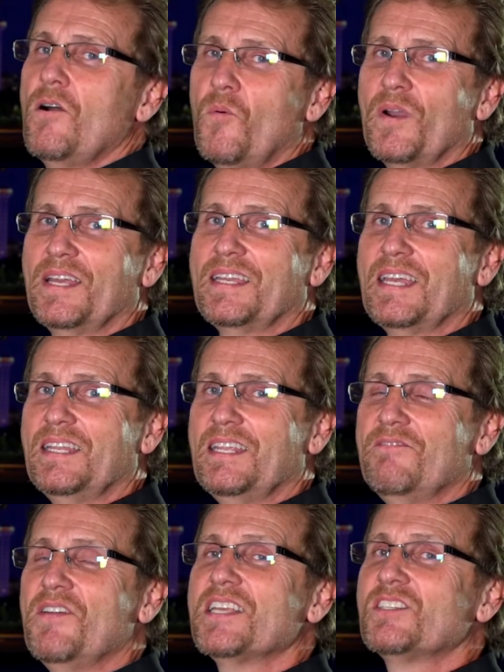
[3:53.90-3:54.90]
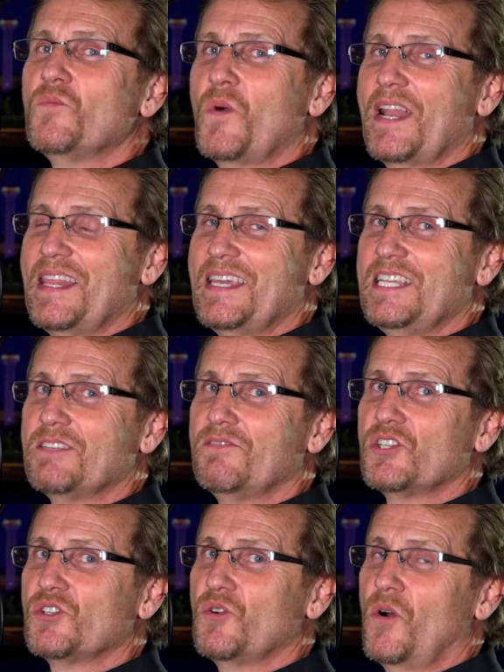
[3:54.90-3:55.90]
want to get invest in one of these
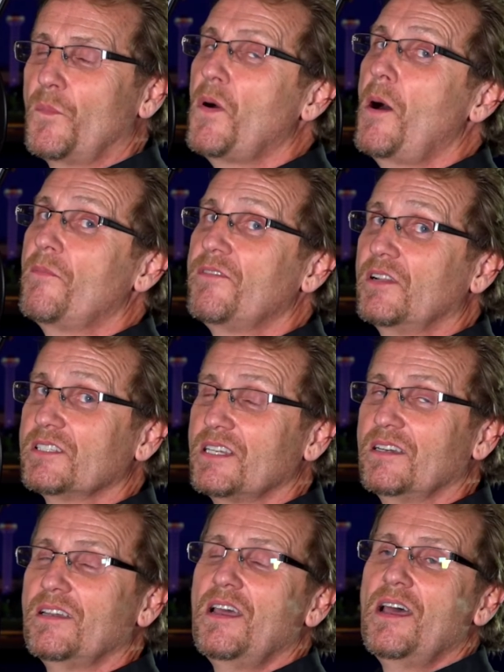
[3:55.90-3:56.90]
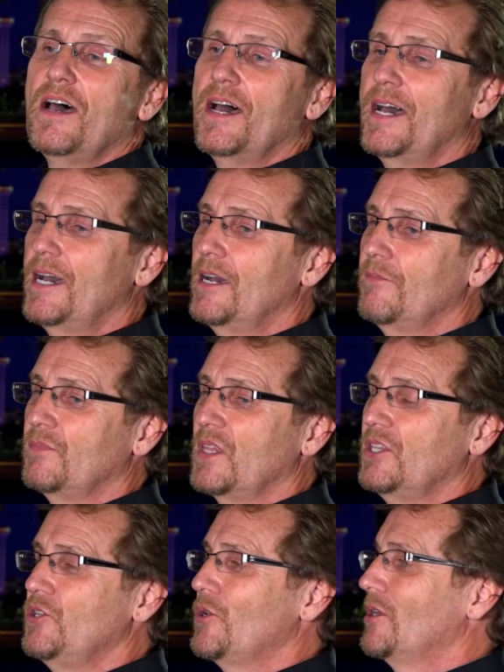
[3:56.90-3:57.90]
for sure. Pop filter, um,
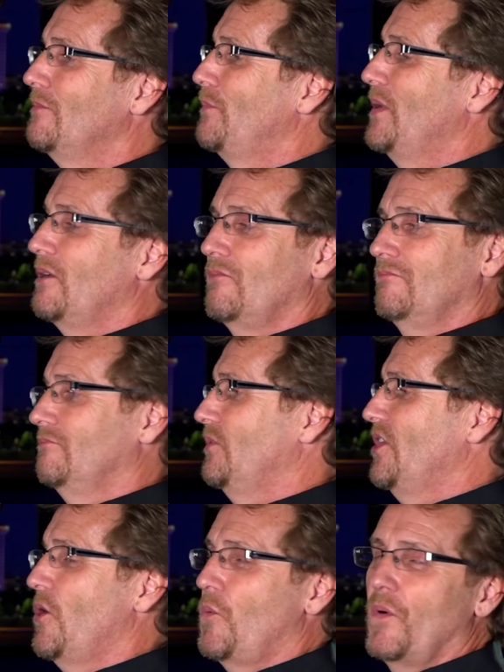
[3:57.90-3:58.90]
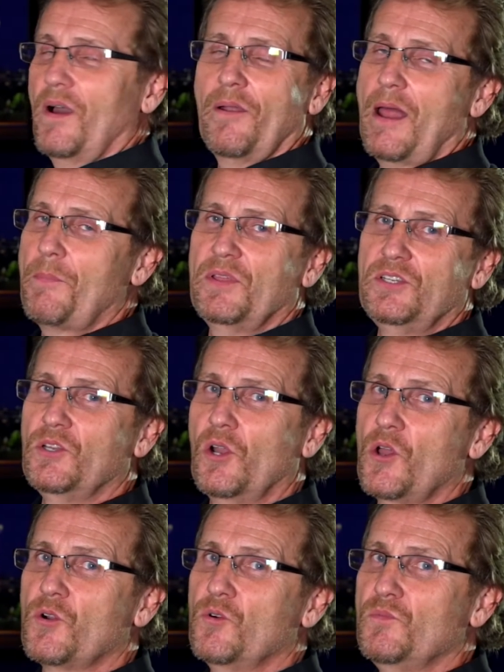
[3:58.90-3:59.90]
you can pick you know one up at your local